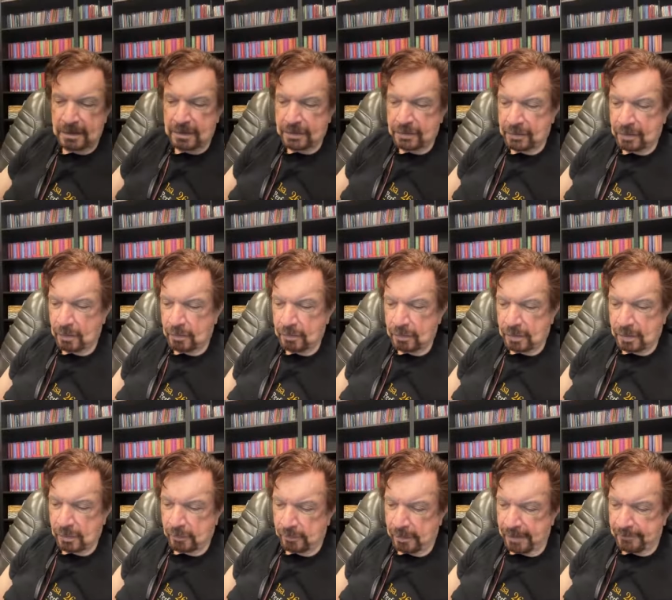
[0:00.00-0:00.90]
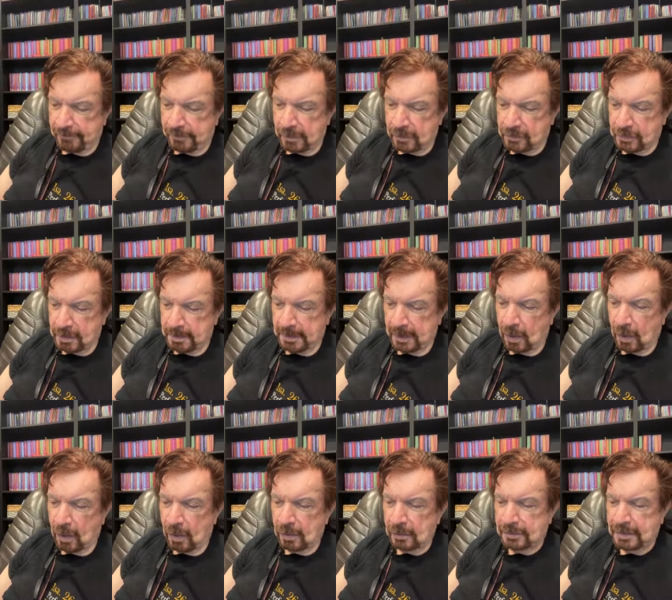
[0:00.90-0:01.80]
so you can reference them at
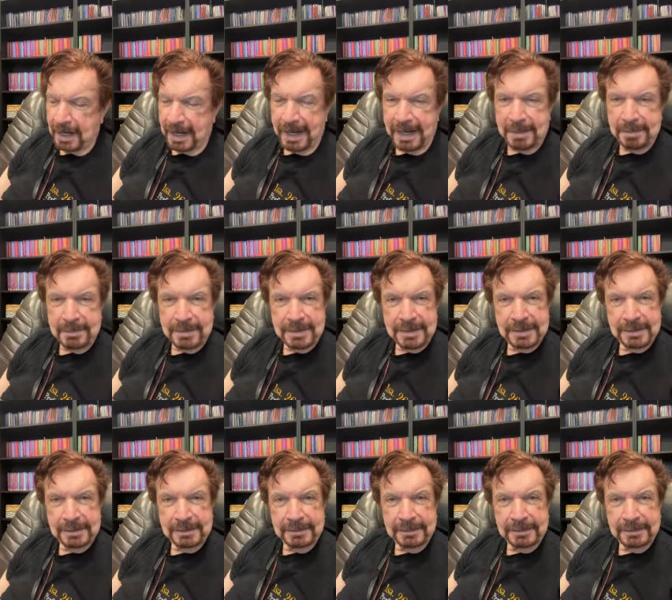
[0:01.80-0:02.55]
all times.